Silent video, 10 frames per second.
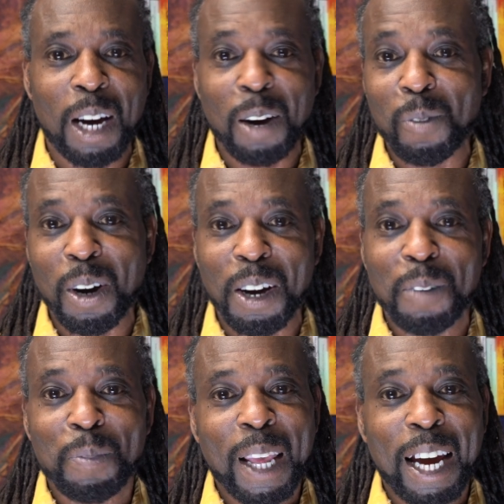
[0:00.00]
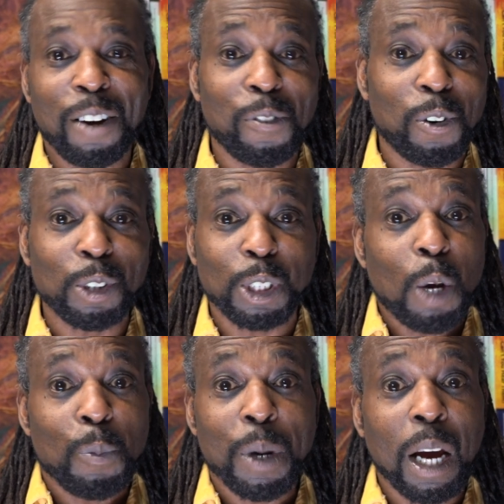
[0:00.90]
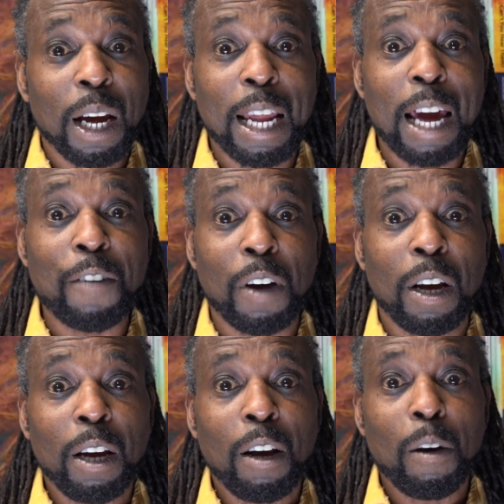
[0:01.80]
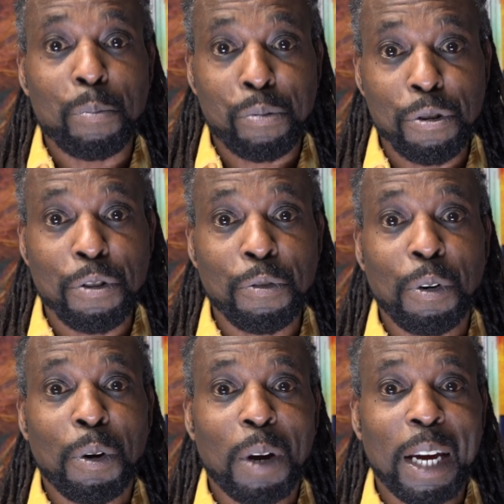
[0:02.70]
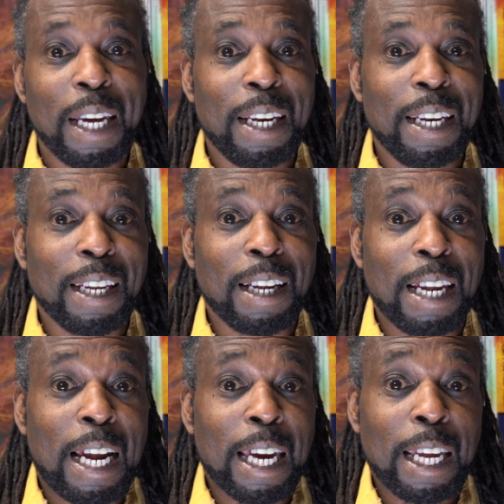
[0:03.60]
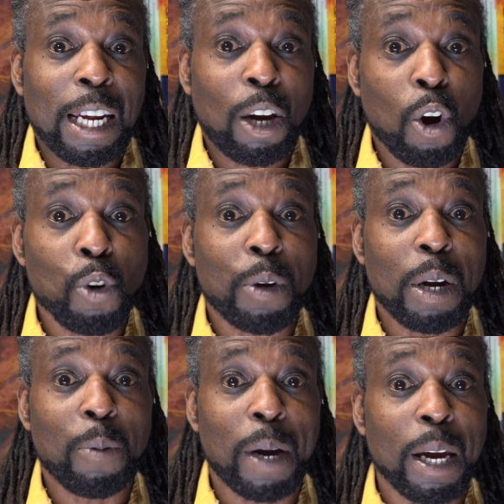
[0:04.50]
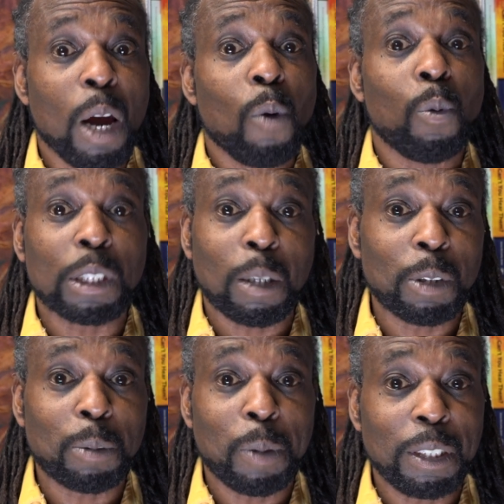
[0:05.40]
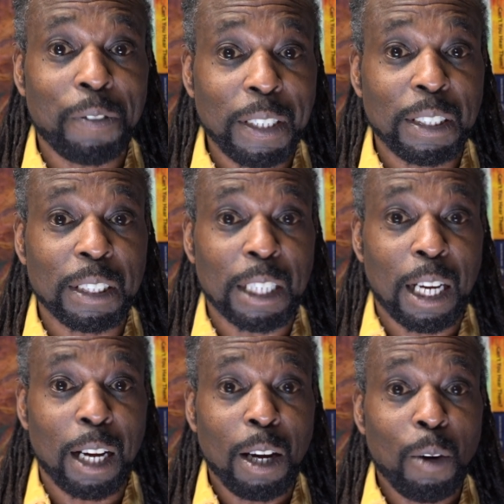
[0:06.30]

were. And of course, we can't ever prove in like any concrete way what someone's motivations are.